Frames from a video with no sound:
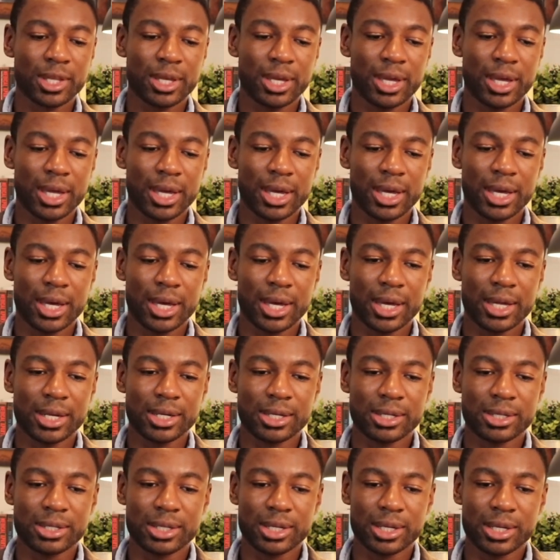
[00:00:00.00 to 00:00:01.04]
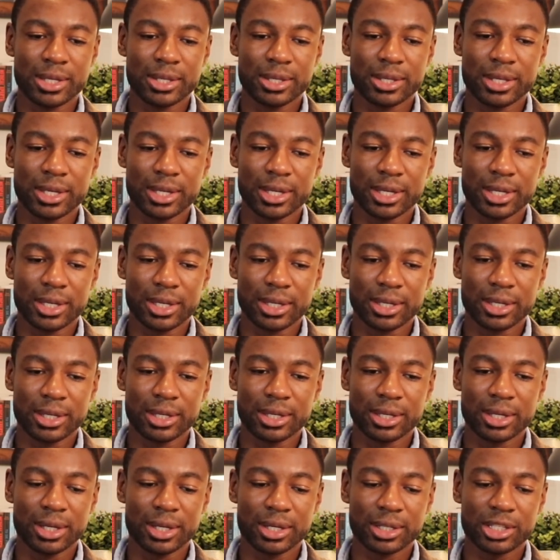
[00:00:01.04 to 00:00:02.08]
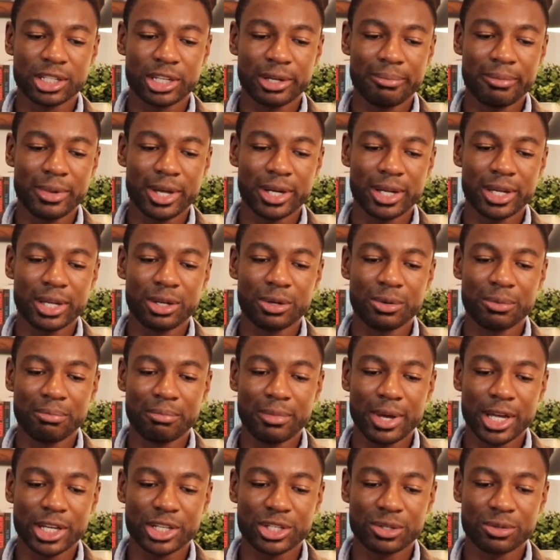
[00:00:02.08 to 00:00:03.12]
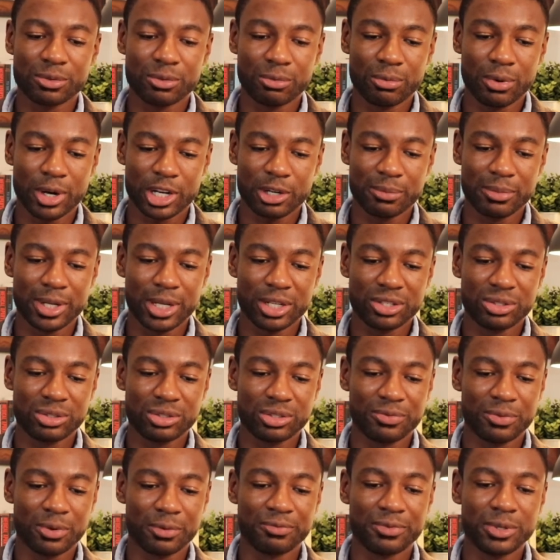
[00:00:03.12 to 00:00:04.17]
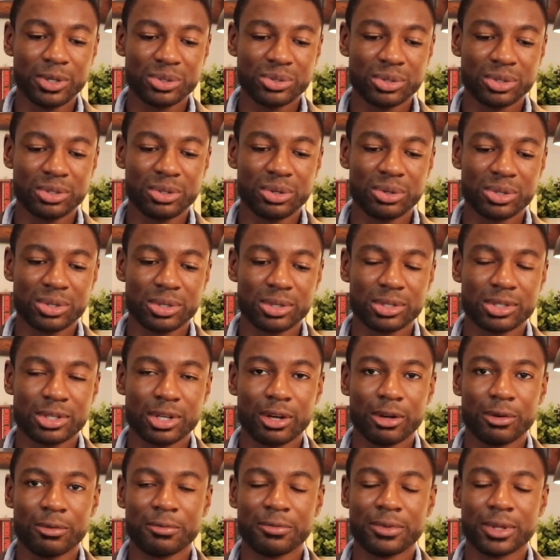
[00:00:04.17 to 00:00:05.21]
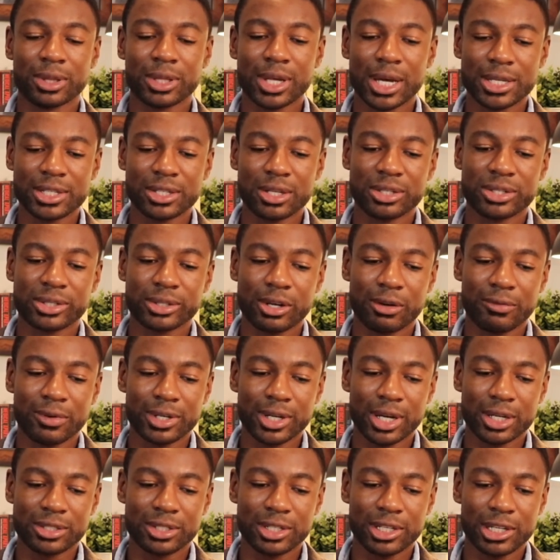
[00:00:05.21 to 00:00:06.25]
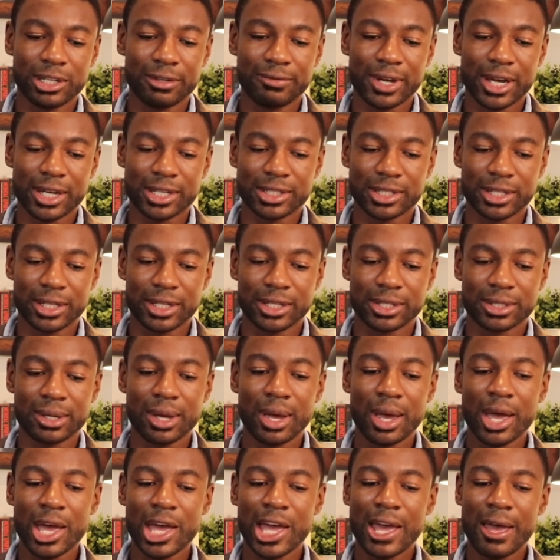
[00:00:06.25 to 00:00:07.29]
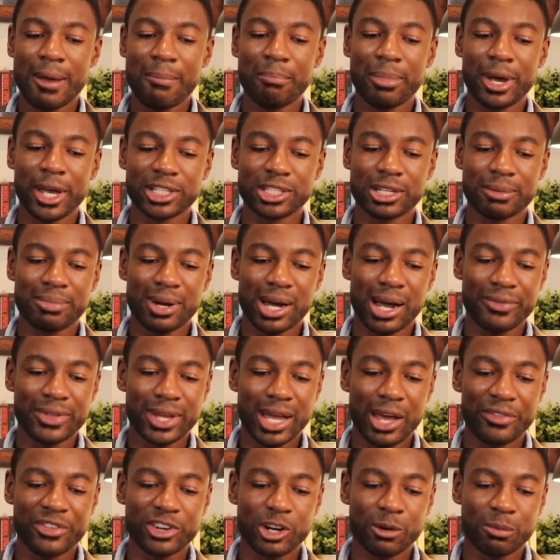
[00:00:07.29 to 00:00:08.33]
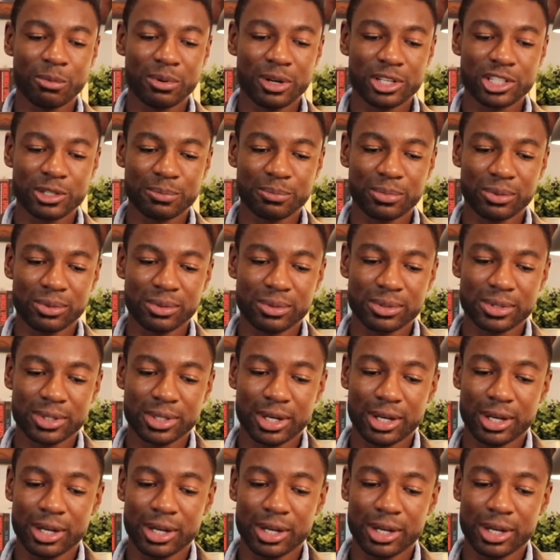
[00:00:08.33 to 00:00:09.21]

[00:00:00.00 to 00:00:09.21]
and the committee makes recommendations for future uses of the licensed COVID-19 vaccines based upon the ethical principles